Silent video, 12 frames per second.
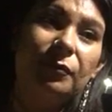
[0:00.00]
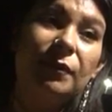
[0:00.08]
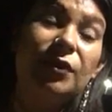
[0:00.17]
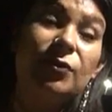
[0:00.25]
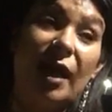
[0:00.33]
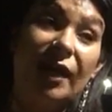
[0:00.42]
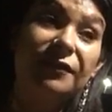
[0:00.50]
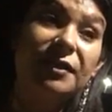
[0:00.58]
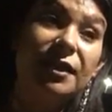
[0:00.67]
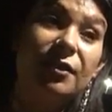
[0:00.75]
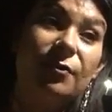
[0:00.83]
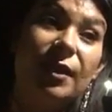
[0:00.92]
But you have to
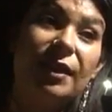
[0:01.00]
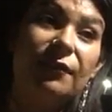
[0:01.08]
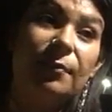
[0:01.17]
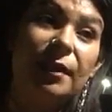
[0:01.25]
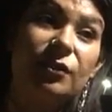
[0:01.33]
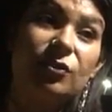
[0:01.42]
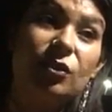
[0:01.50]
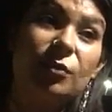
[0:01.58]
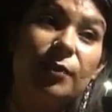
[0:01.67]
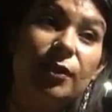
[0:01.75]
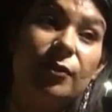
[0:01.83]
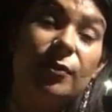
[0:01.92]
get away from that
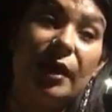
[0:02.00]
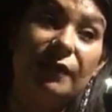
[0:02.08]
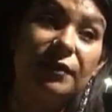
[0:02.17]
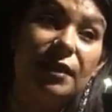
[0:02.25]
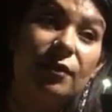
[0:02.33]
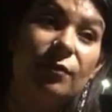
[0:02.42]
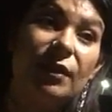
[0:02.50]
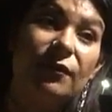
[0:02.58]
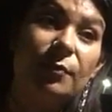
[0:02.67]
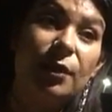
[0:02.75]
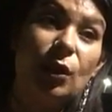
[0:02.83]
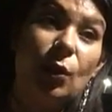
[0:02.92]
Scorpio, and you have to get away
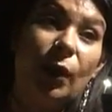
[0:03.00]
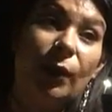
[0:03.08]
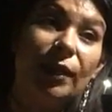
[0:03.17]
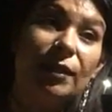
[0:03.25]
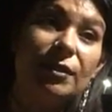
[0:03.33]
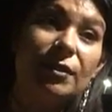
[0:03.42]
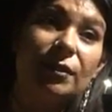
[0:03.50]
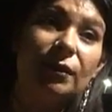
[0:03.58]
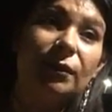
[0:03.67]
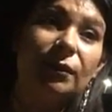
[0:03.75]
from the Aquarius.